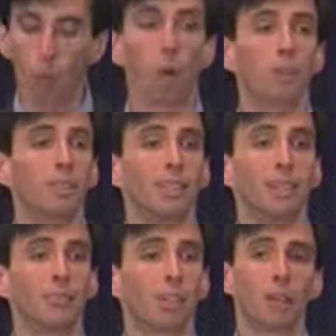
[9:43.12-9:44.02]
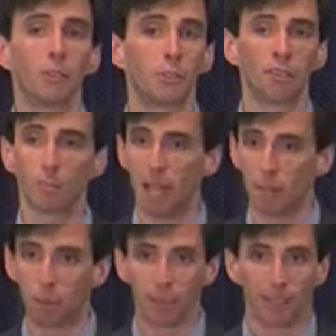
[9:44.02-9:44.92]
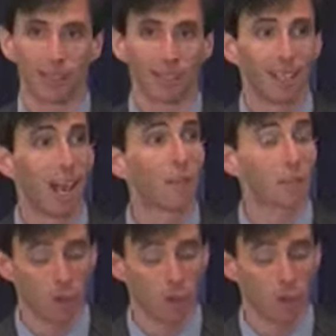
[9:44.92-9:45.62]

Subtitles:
more to lift tons of paper at the